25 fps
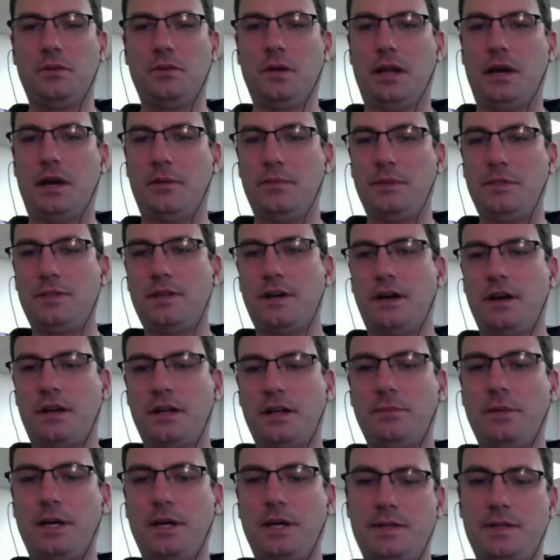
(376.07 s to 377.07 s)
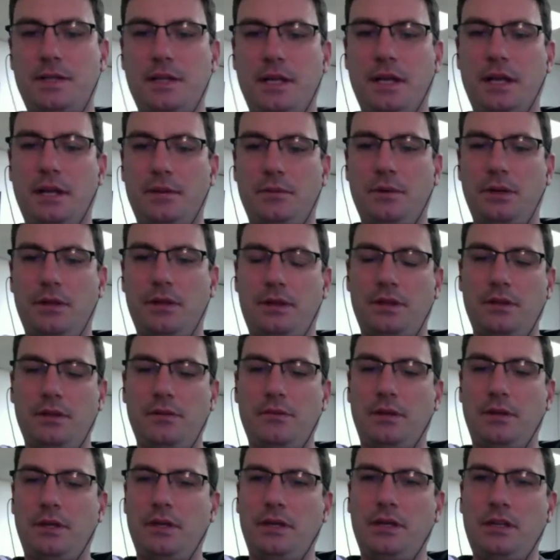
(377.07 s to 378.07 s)
I'll be talking about today with
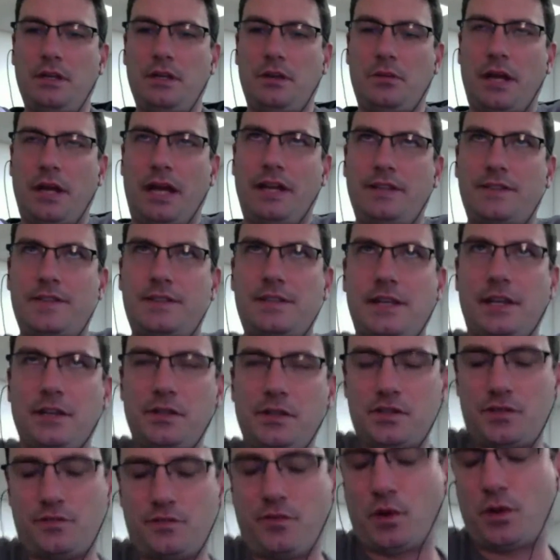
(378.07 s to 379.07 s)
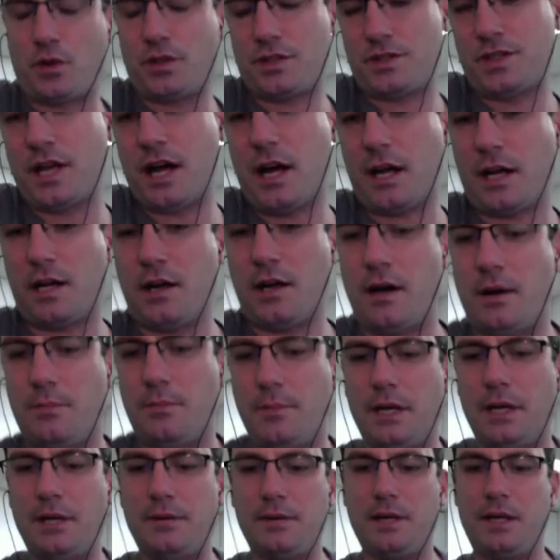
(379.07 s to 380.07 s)
at Salesforce.com
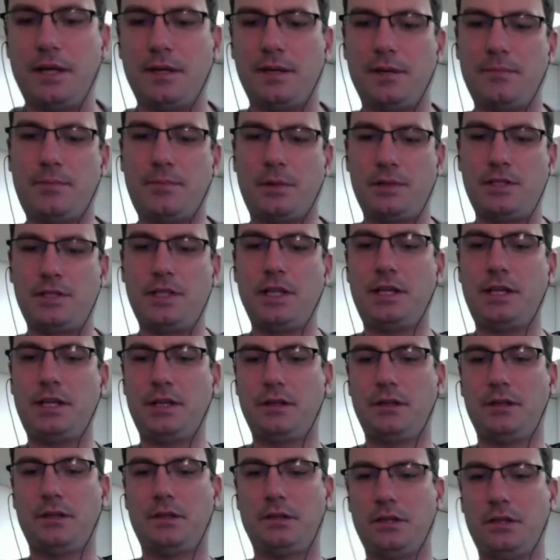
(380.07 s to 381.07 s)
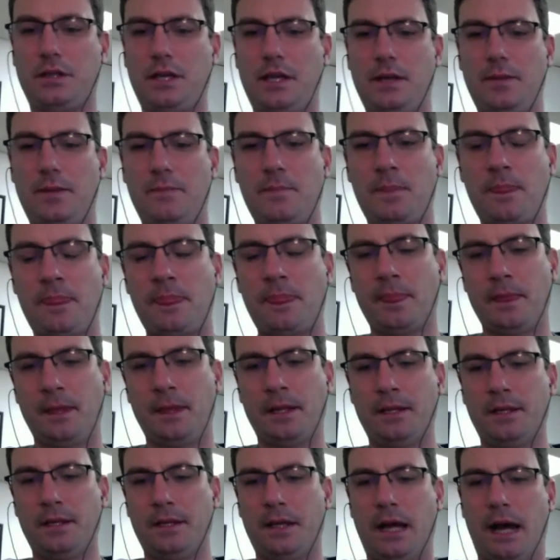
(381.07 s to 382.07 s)
and particularly,
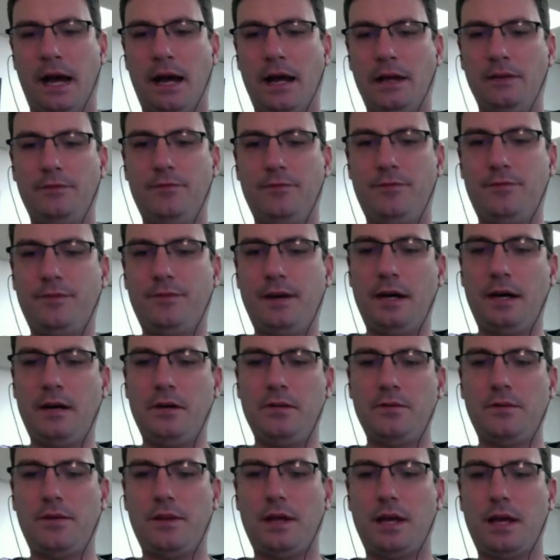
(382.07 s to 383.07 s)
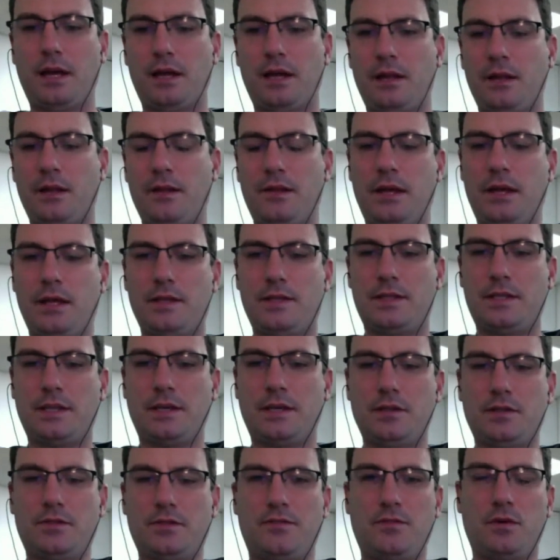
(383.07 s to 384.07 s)
I found that
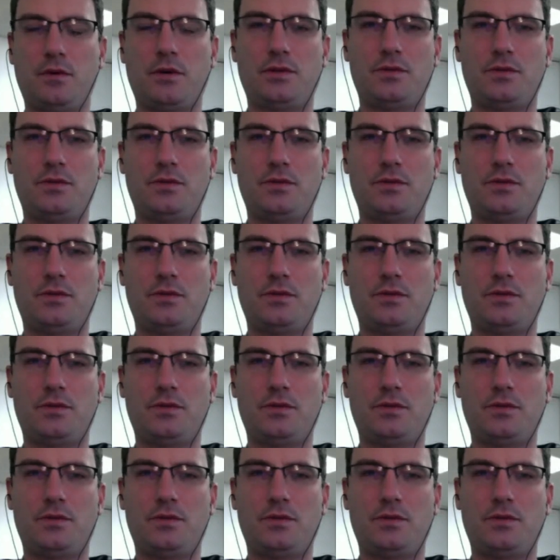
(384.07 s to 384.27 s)
Salesforce